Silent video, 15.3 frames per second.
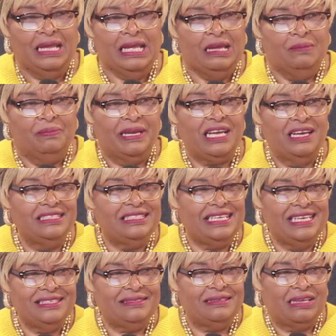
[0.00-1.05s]
because
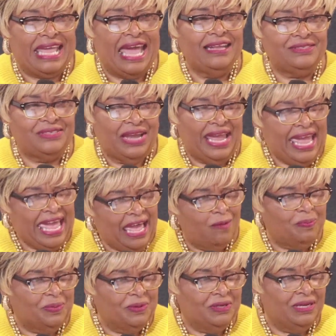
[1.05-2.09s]
it's got to
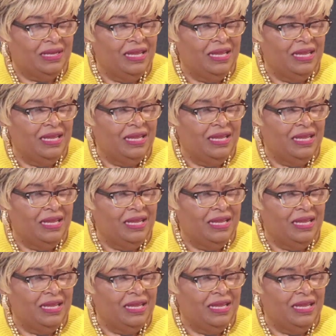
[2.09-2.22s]
happen.